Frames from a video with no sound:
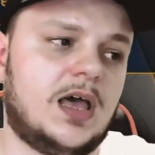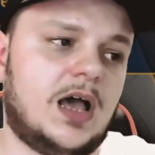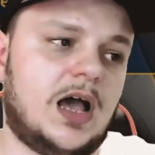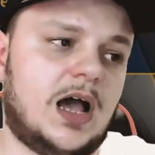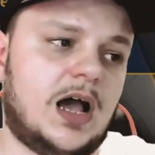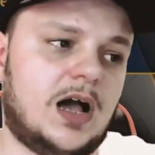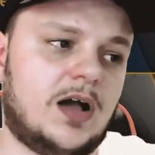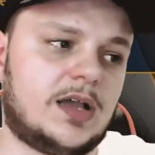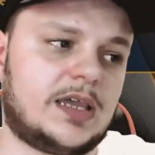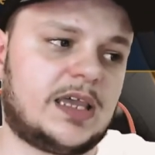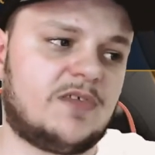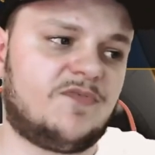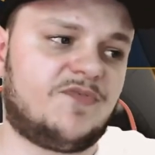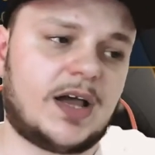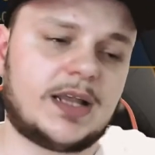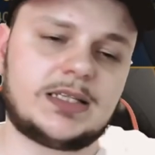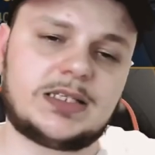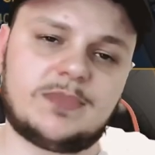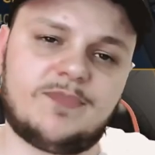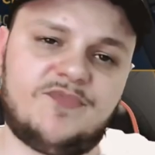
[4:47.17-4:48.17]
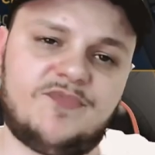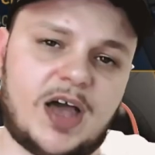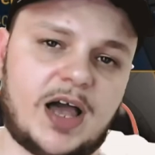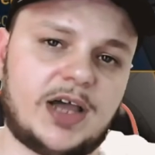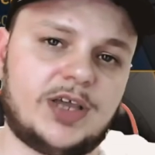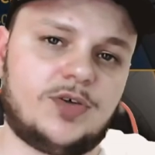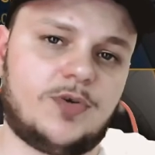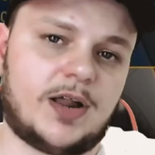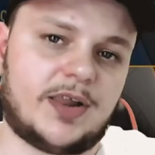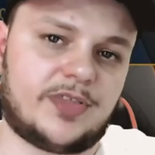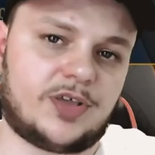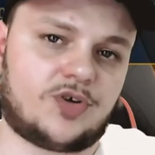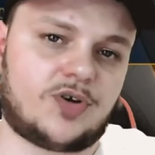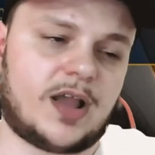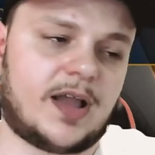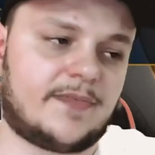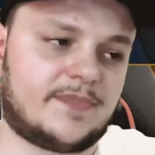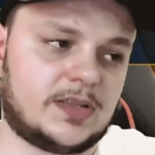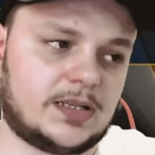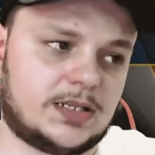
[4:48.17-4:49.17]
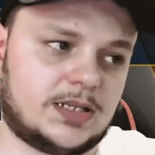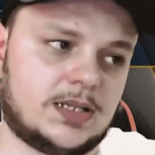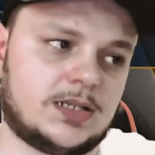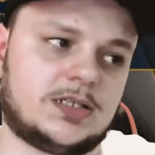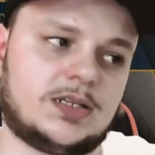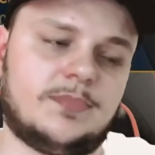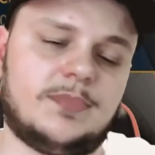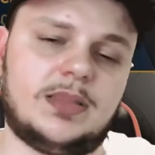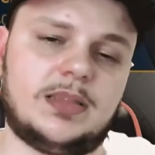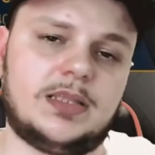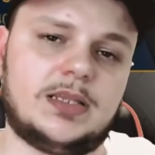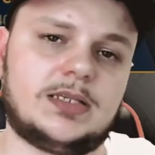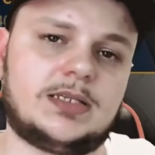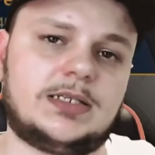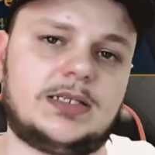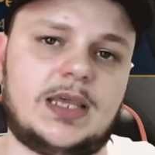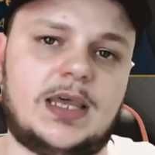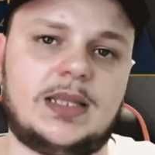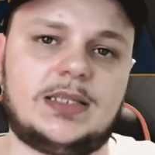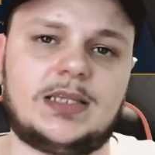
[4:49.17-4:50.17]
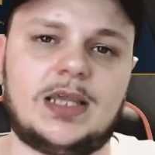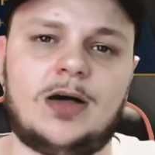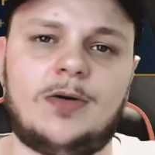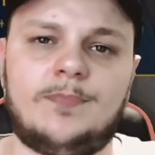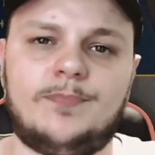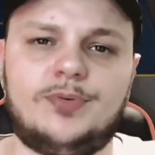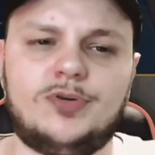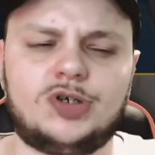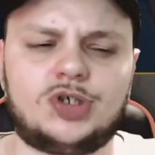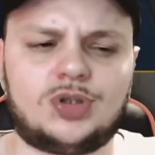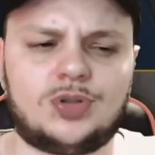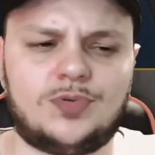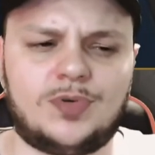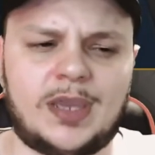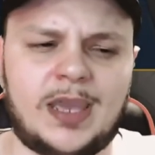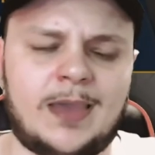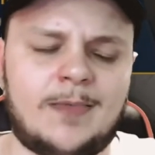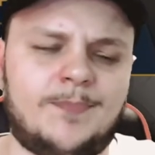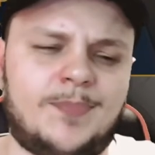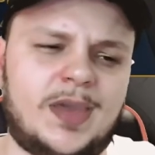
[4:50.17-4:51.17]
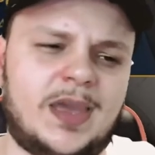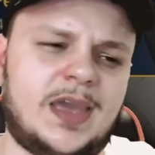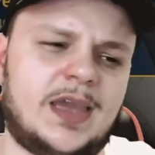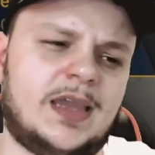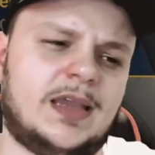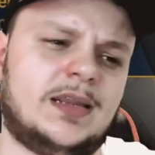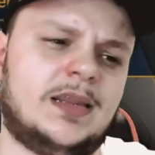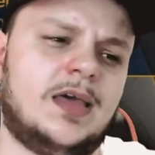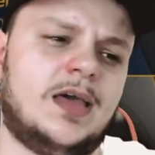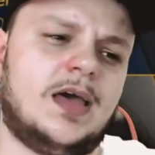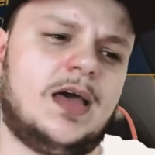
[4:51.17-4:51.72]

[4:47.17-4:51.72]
Can find some value out of the crafting system in this set to help them push through campaign.